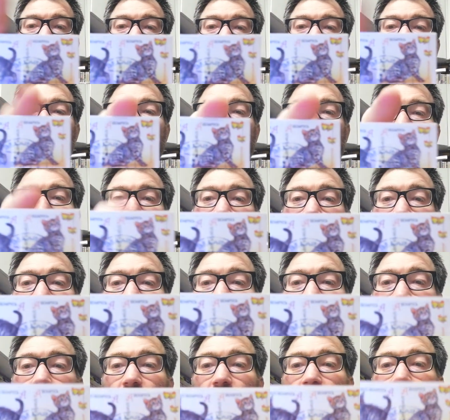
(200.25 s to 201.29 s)
2 cat
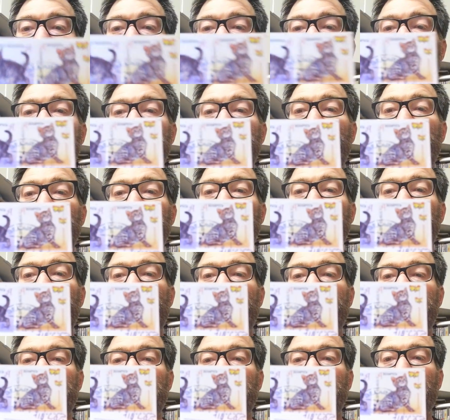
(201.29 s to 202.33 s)
stamps, some
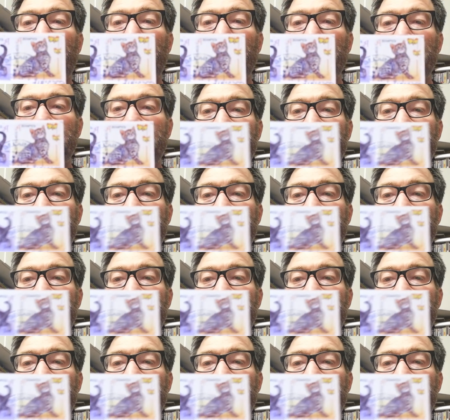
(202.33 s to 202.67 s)
vegetable